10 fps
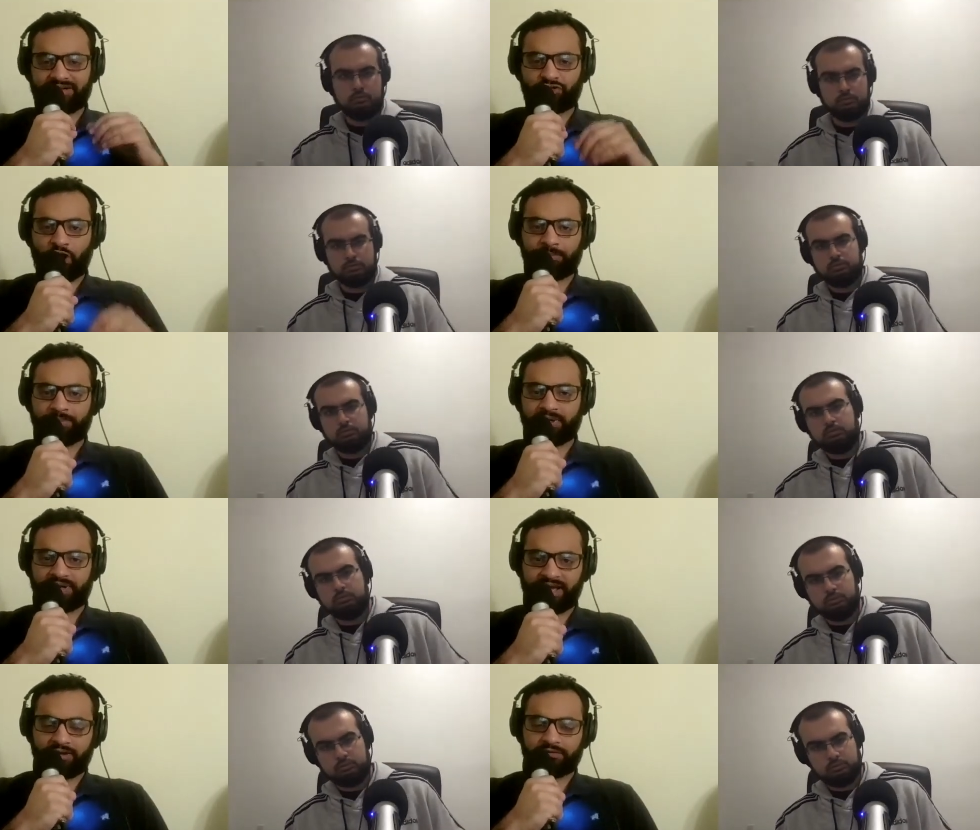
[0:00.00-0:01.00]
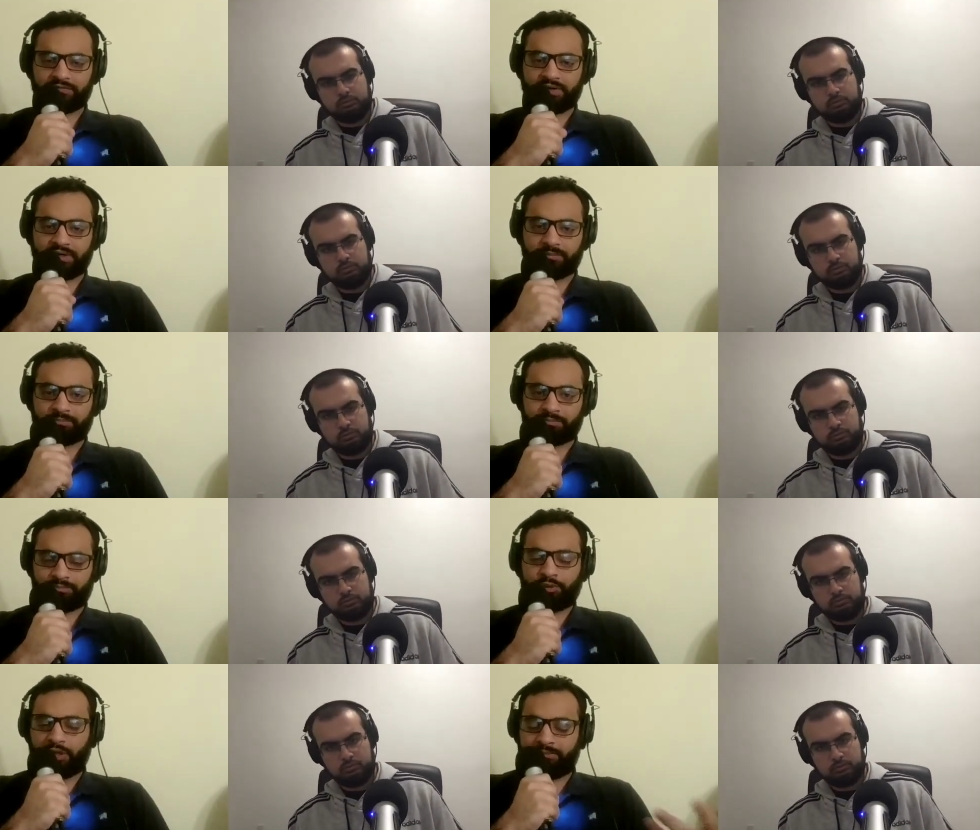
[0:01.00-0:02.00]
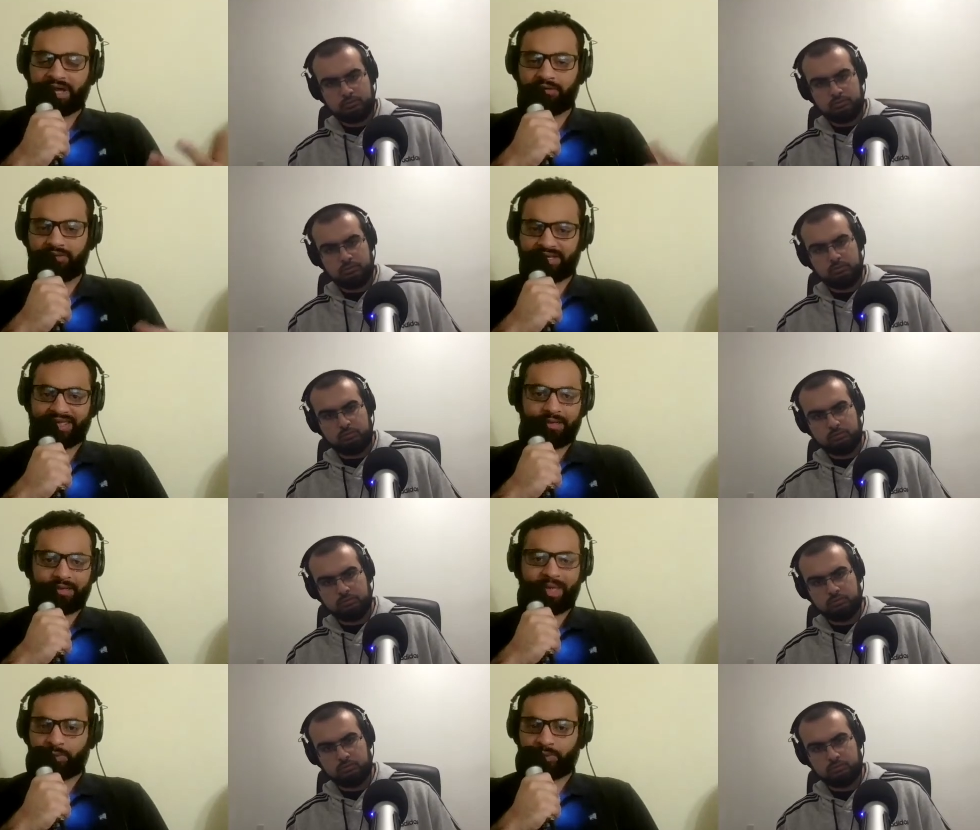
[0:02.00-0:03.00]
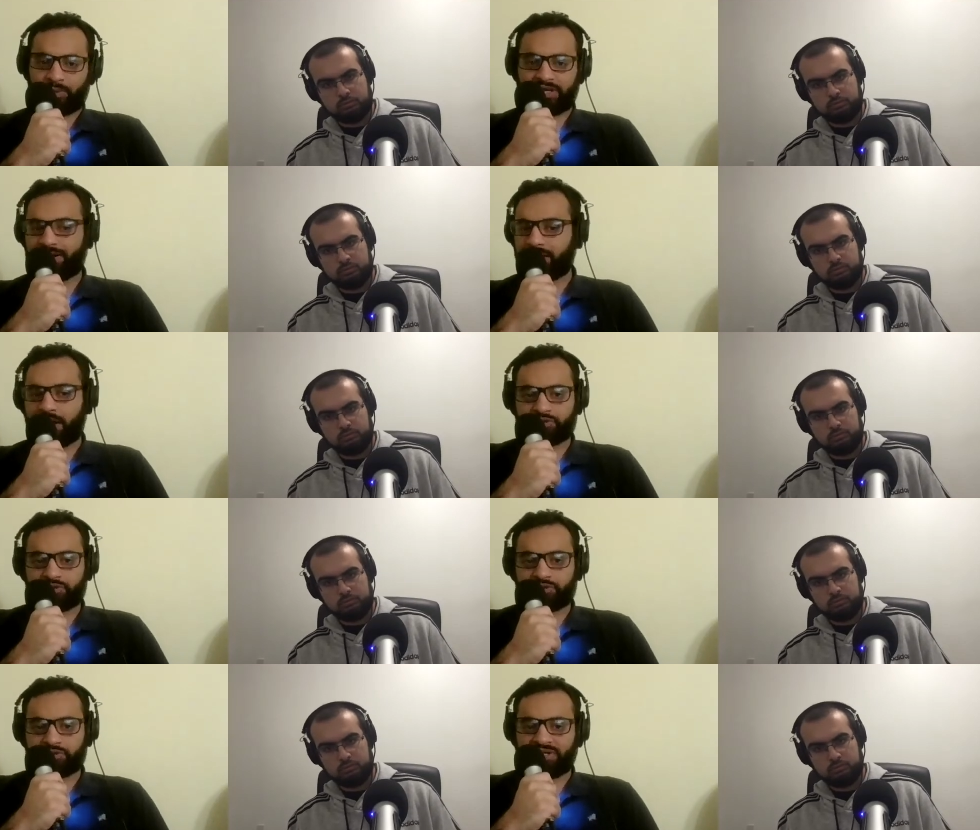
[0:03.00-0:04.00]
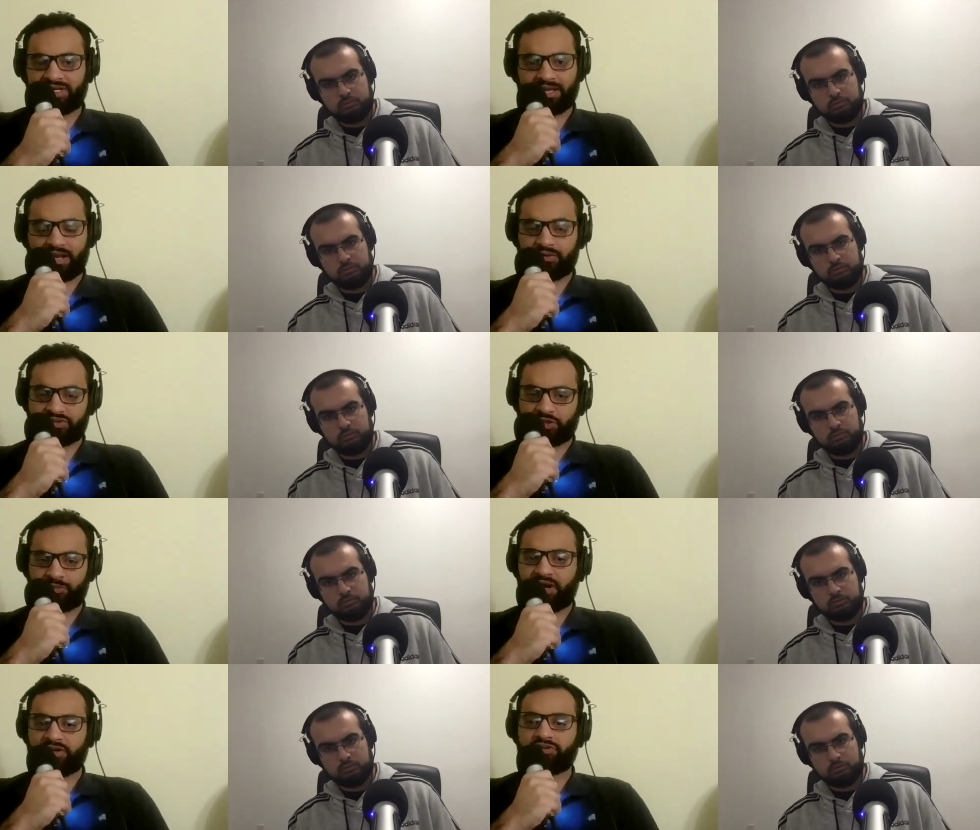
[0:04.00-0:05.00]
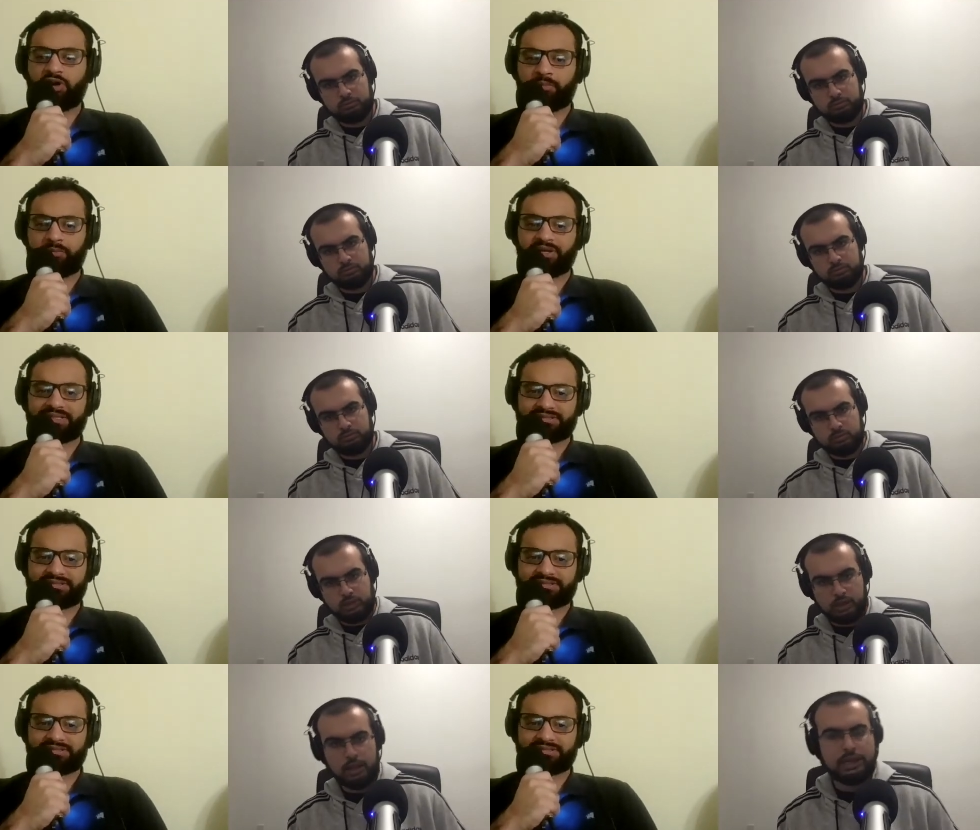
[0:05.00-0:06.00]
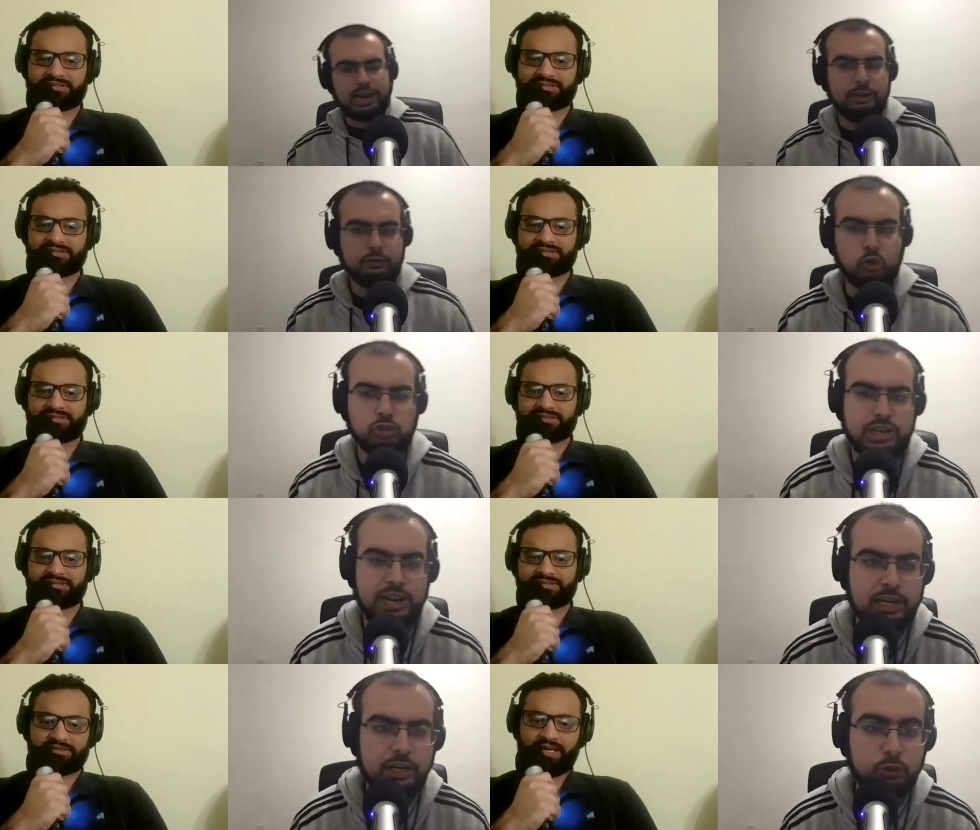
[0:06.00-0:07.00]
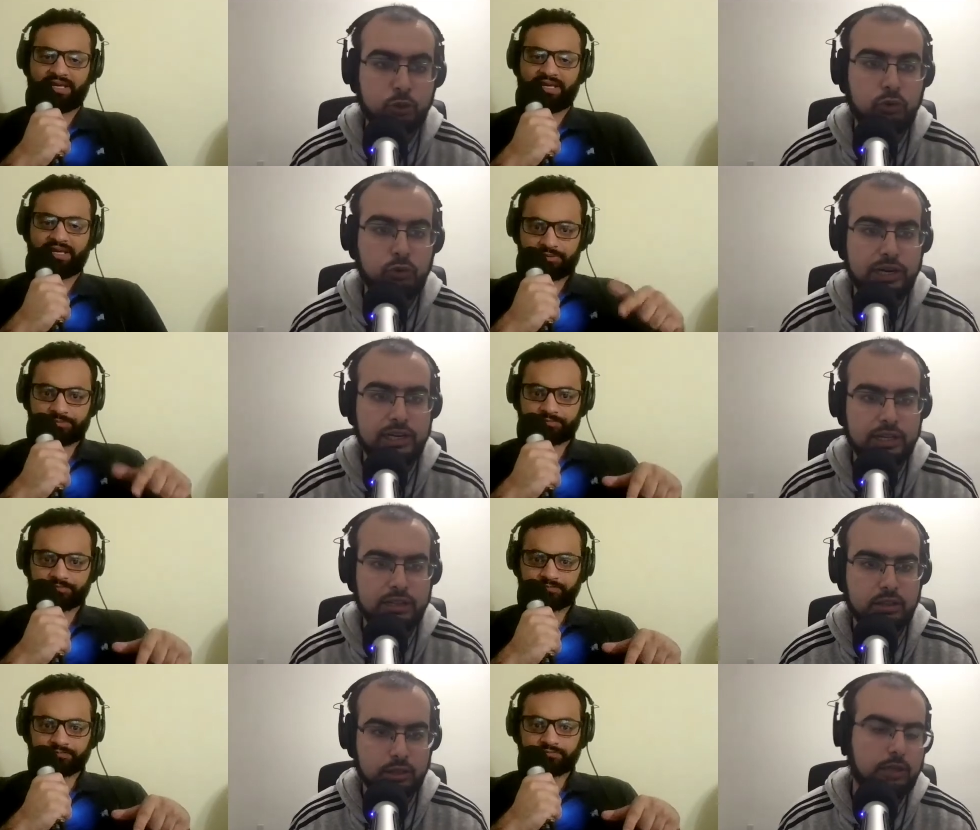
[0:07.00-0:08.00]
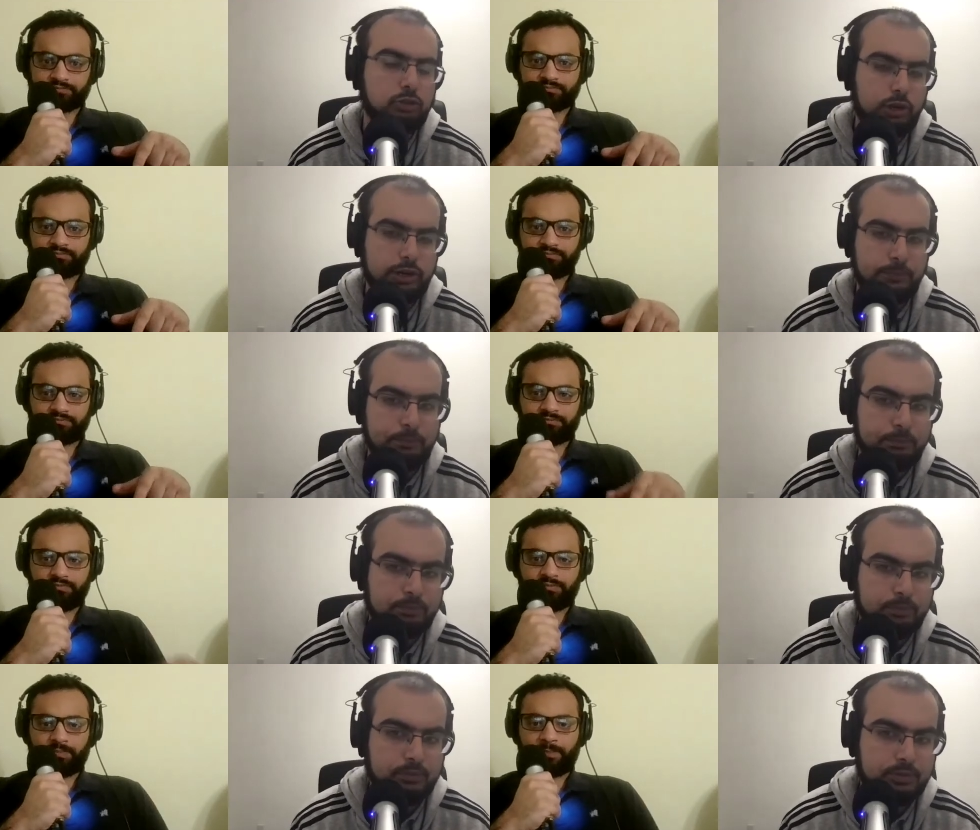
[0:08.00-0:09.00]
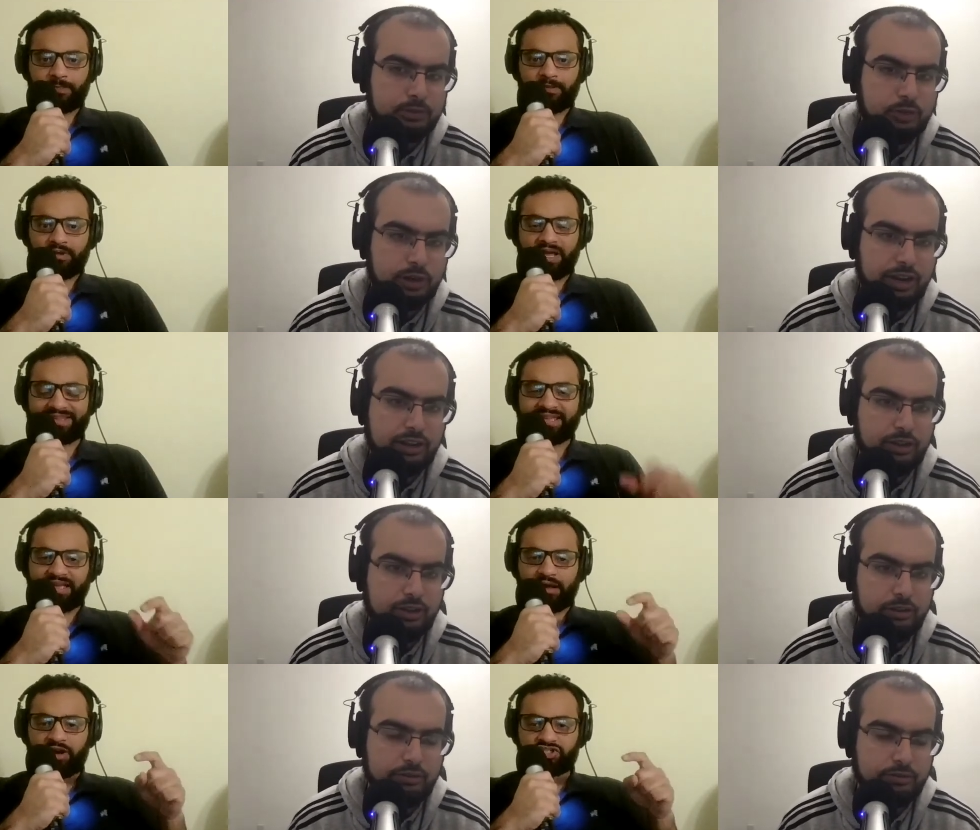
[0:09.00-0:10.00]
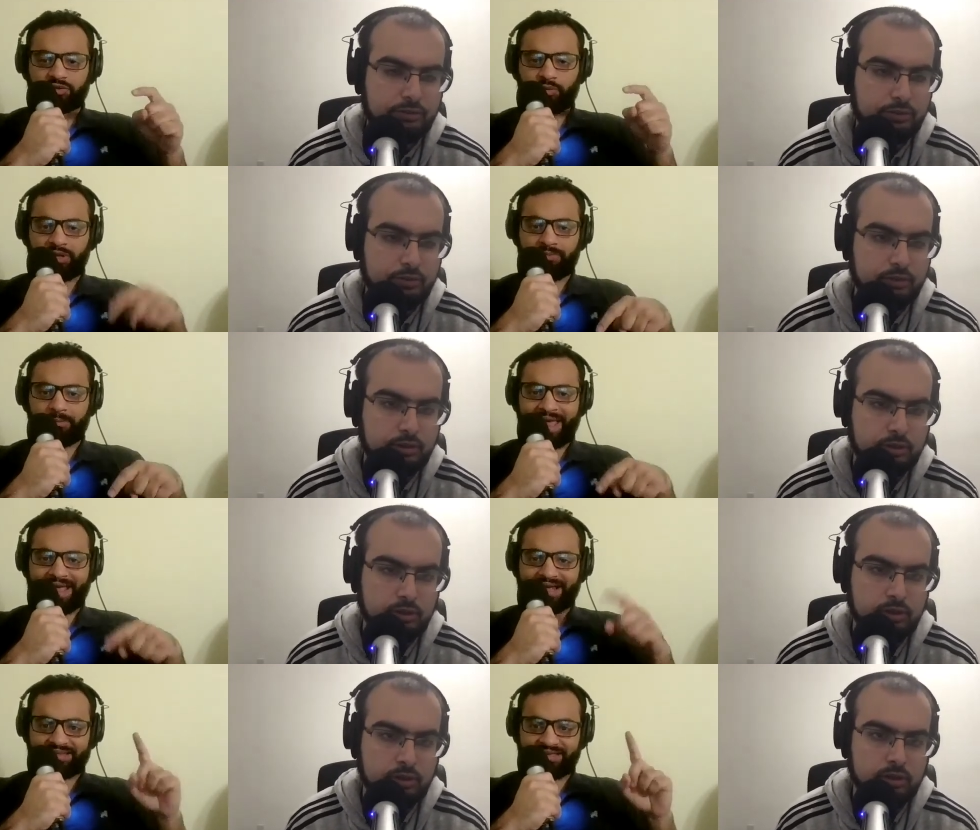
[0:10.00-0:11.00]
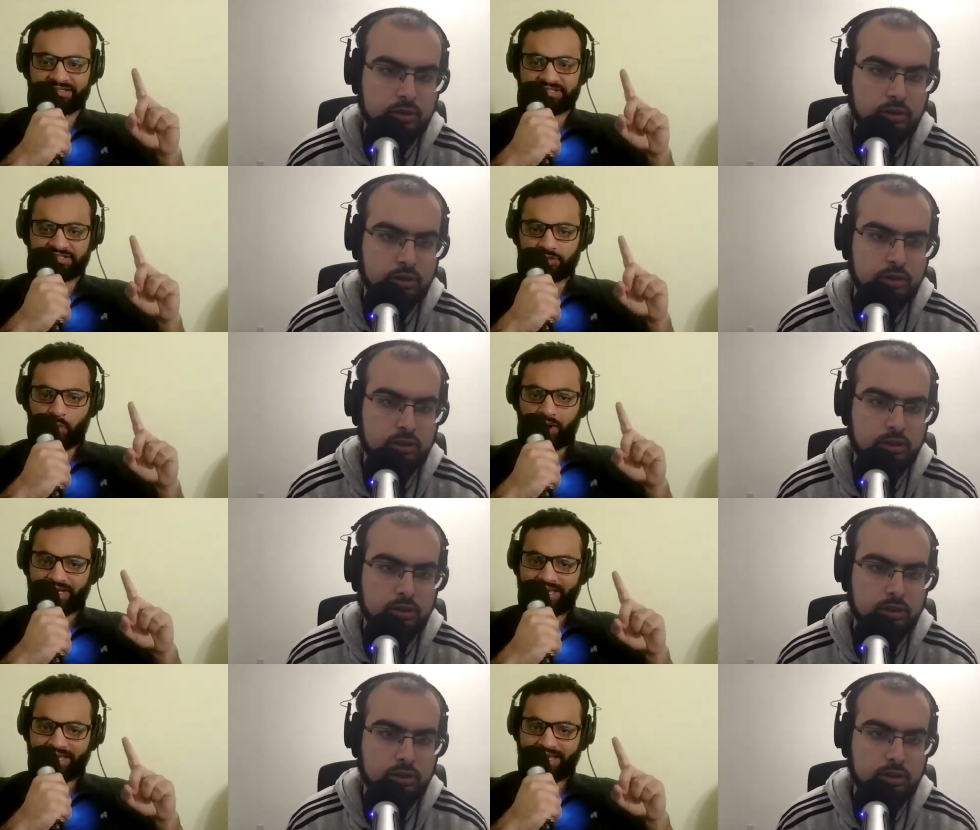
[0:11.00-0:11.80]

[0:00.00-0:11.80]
Speaker 1: drop uh, kind of uh, pull him down. He came back when he got an opportunity, and now it's going to be hard to drop him in the next.
Speaker 2: It kind of shows in England you don't
Speaker 1: really need. Yeah, sorry. Sorry. I think Archer will be back. I think it's his so one